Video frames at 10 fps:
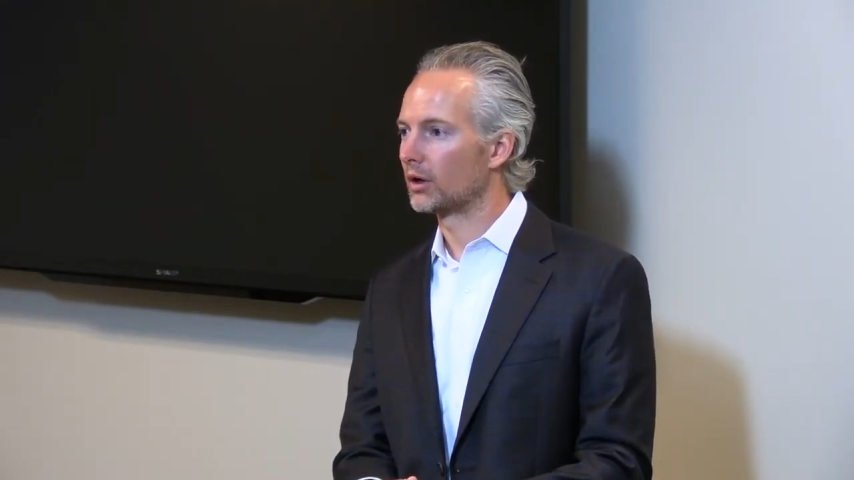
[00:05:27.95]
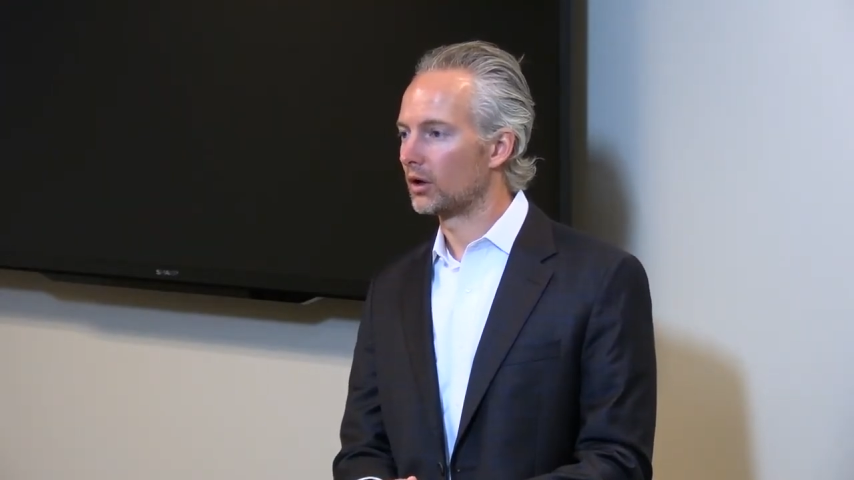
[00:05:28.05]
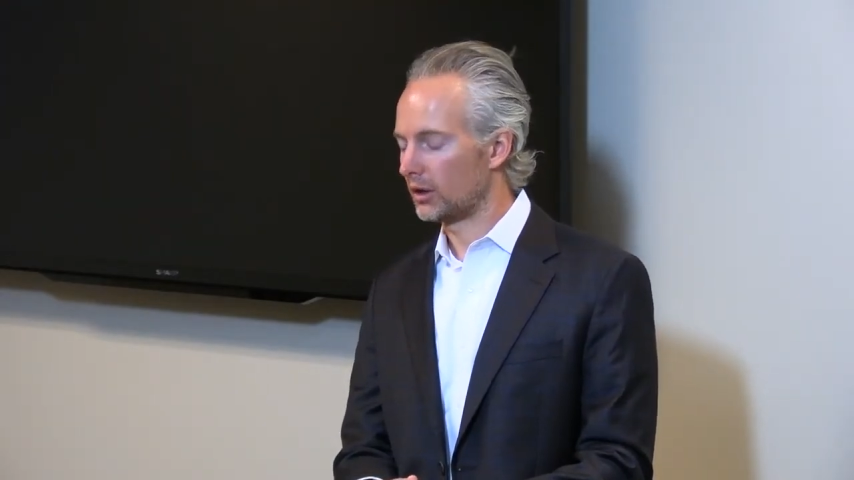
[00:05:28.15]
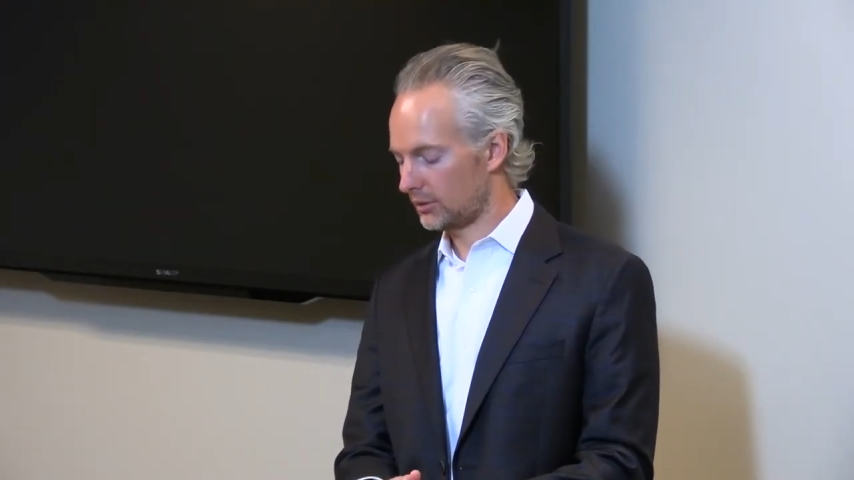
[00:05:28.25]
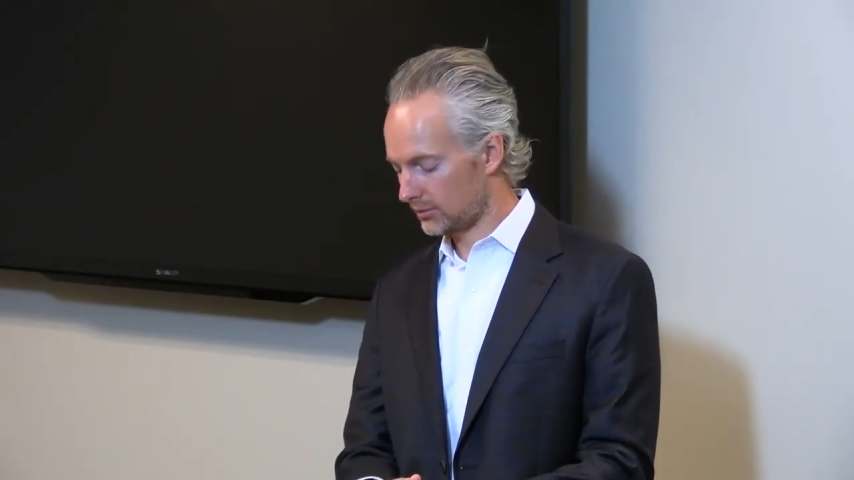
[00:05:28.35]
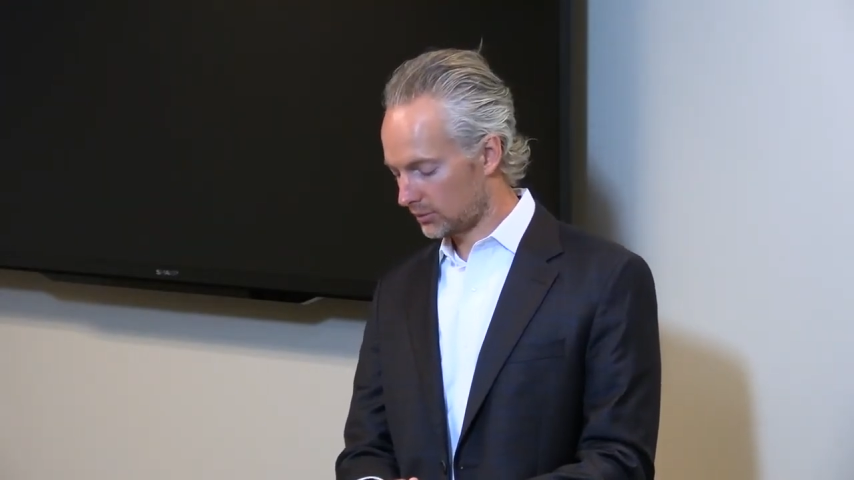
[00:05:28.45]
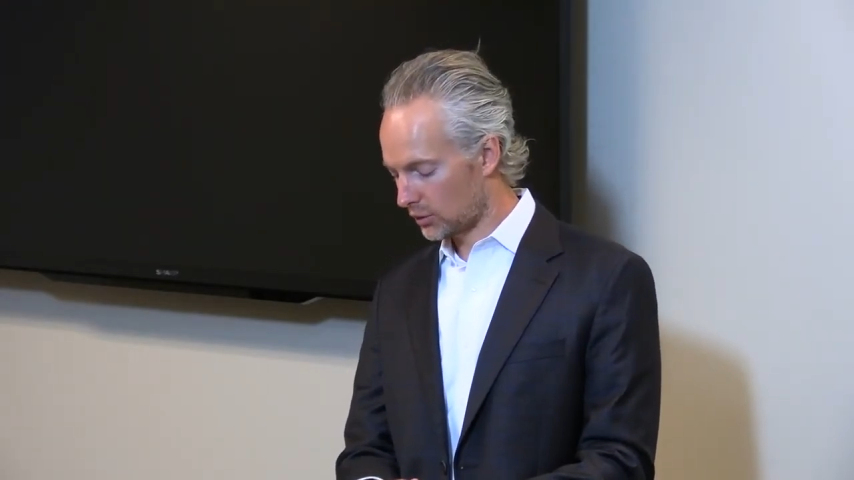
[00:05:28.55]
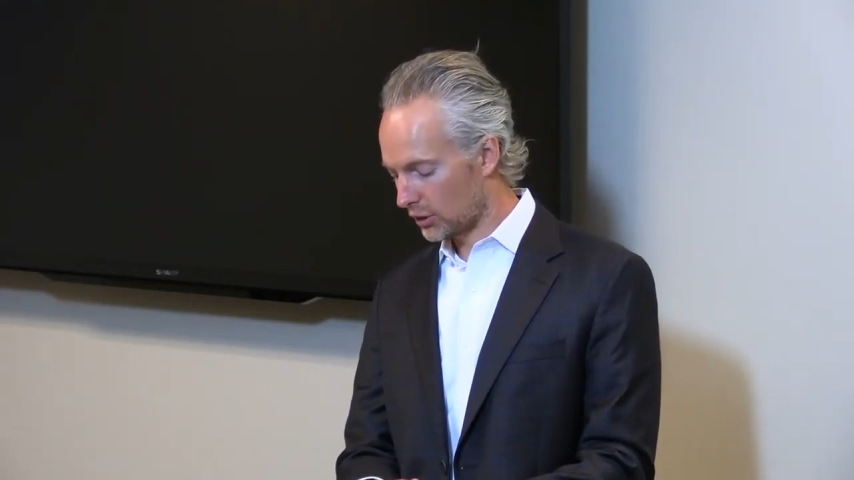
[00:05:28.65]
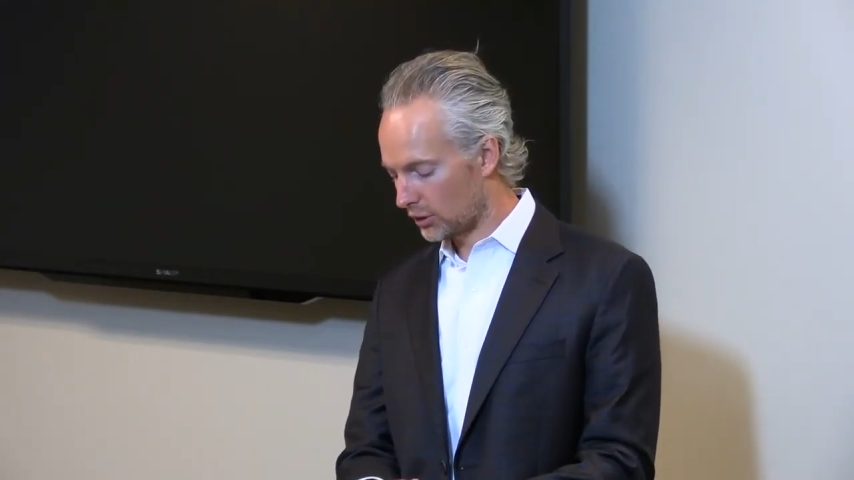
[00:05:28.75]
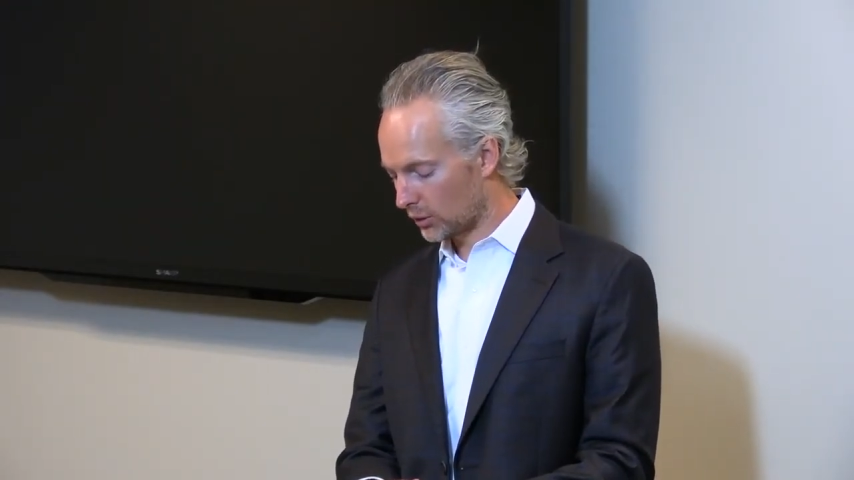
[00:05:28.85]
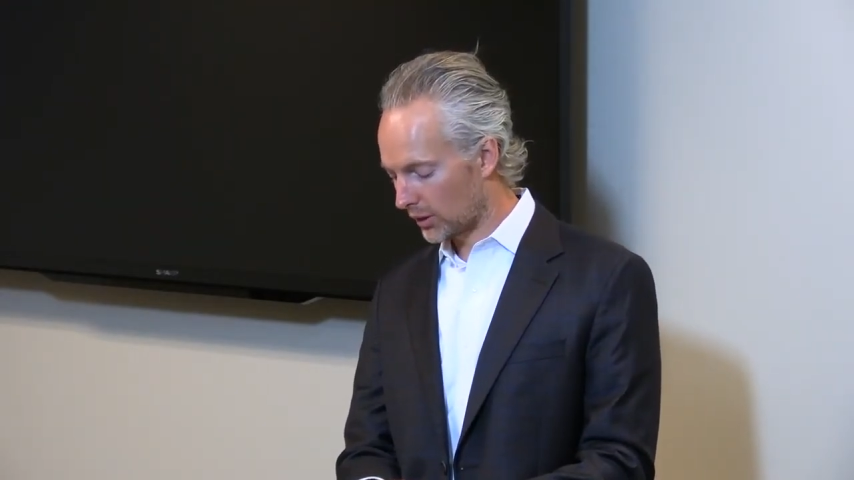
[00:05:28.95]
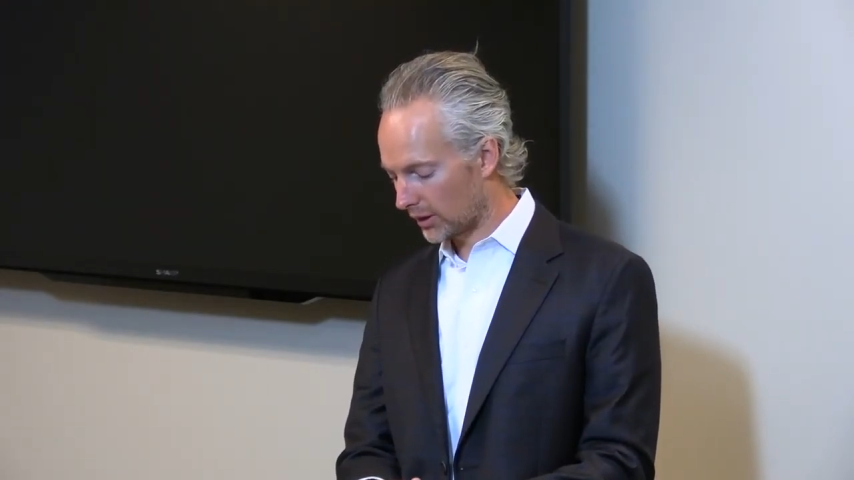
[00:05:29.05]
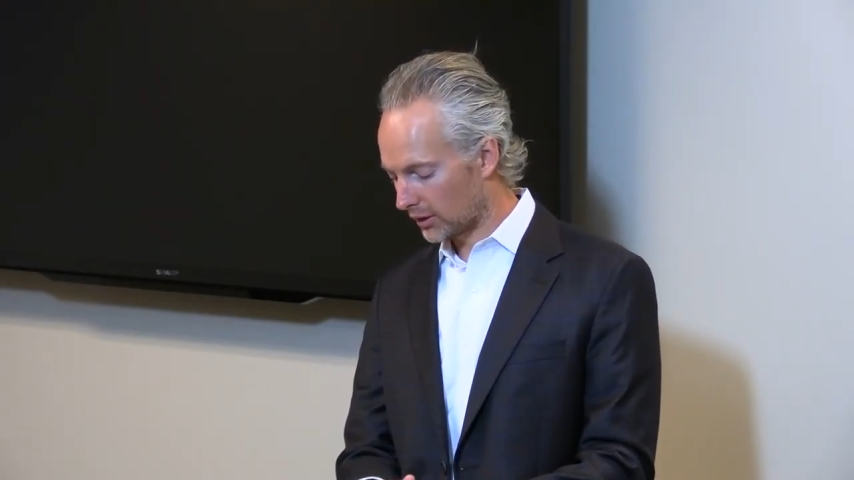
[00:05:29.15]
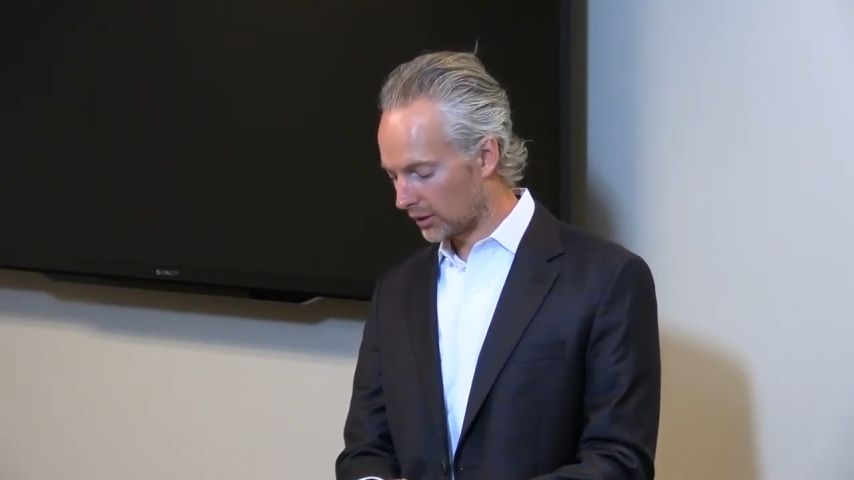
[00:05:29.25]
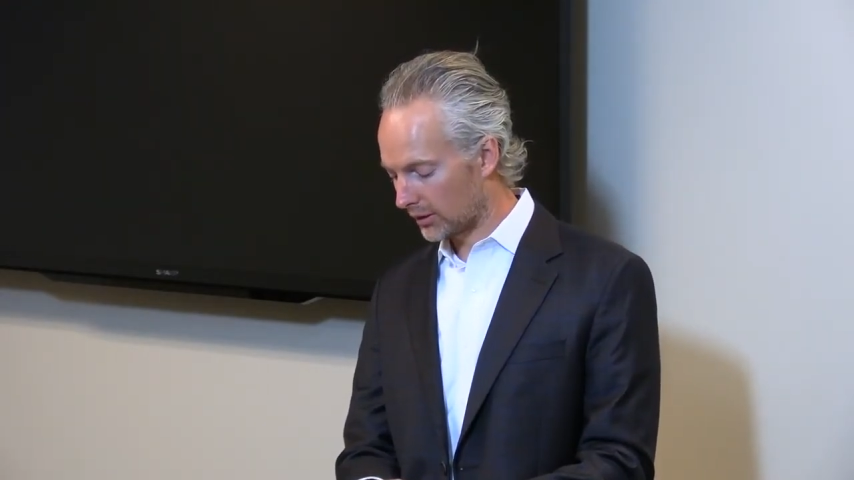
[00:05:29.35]
card or a new
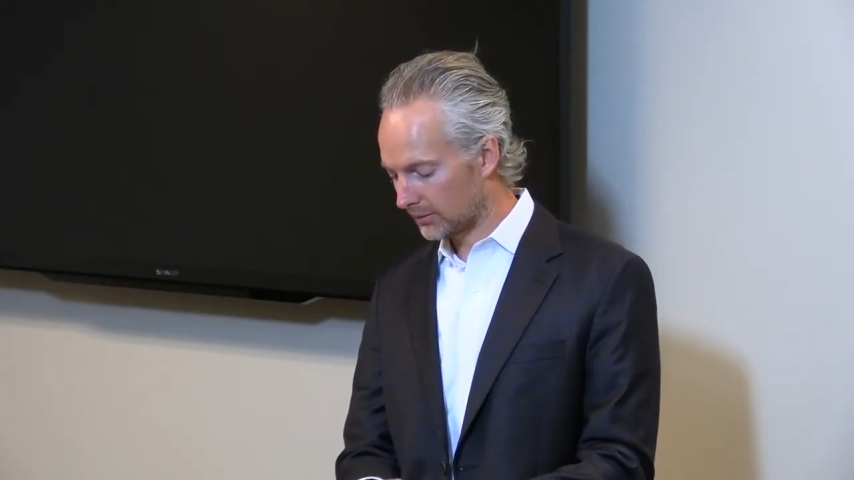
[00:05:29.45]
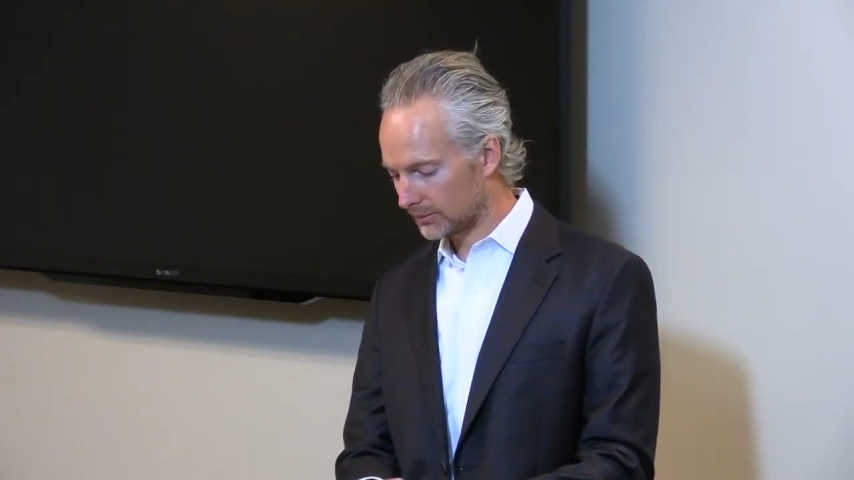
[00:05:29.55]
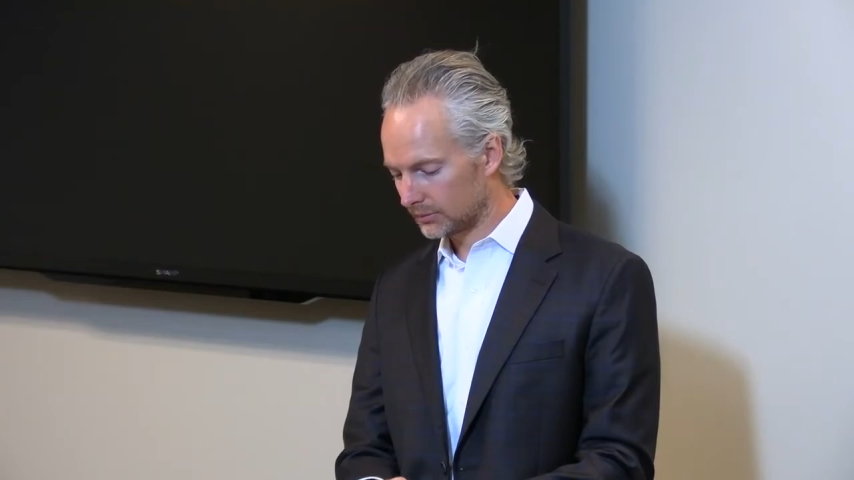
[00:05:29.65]
credit card.